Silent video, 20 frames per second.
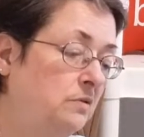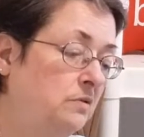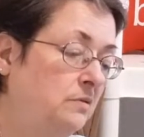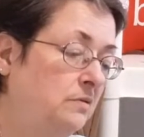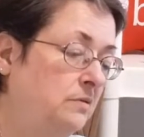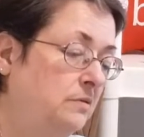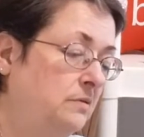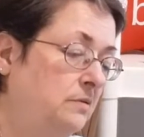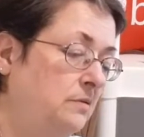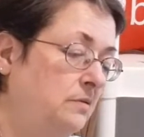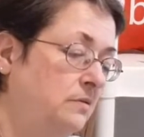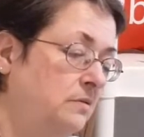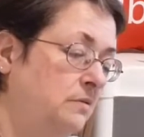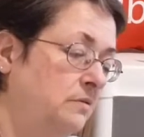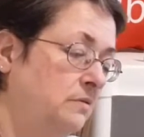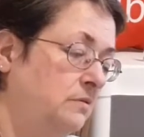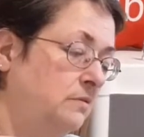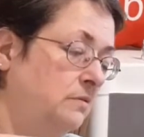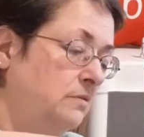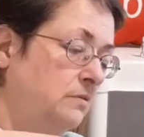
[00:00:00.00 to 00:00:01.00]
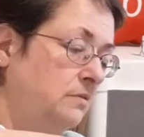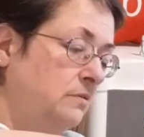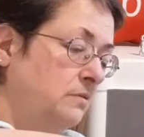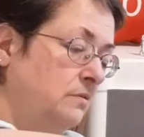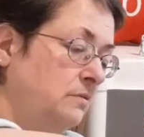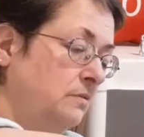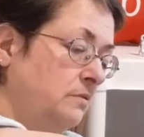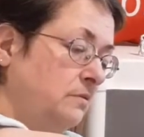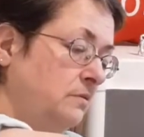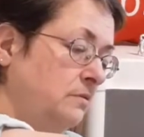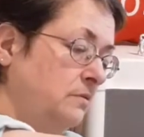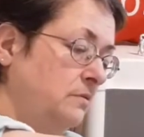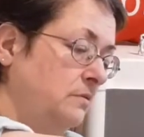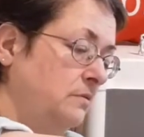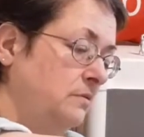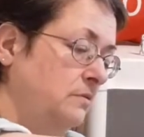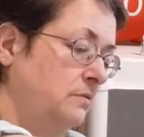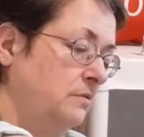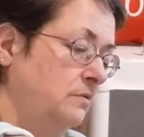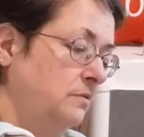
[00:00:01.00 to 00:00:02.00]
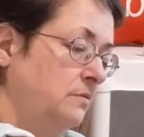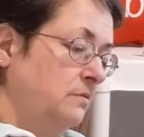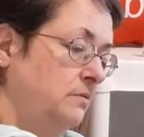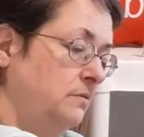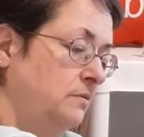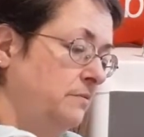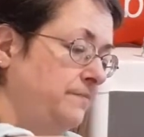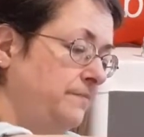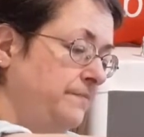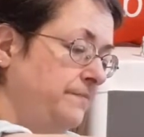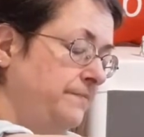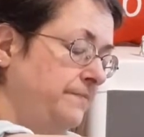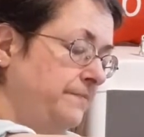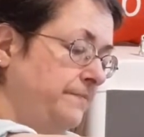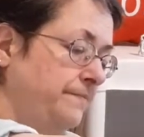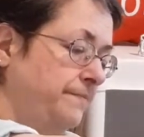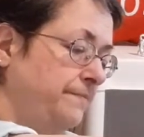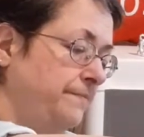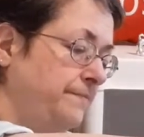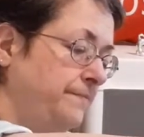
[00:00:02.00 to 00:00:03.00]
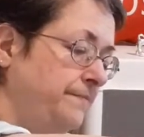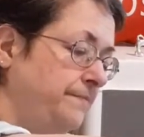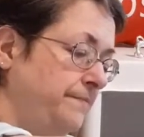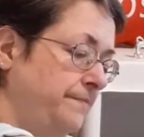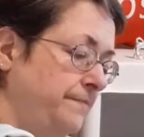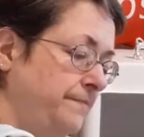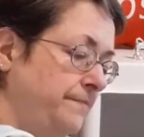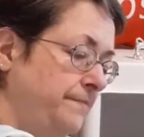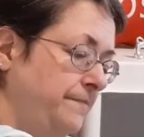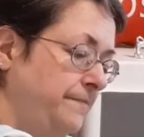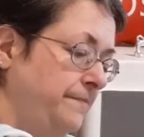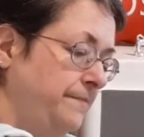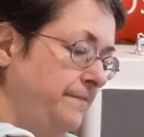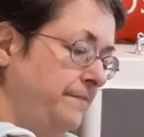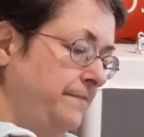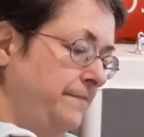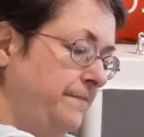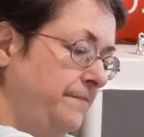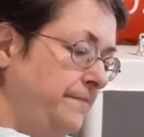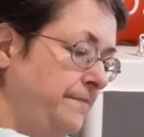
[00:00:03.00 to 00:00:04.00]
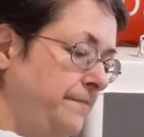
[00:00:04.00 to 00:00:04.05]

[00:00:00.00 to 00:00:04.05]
Nothing is said.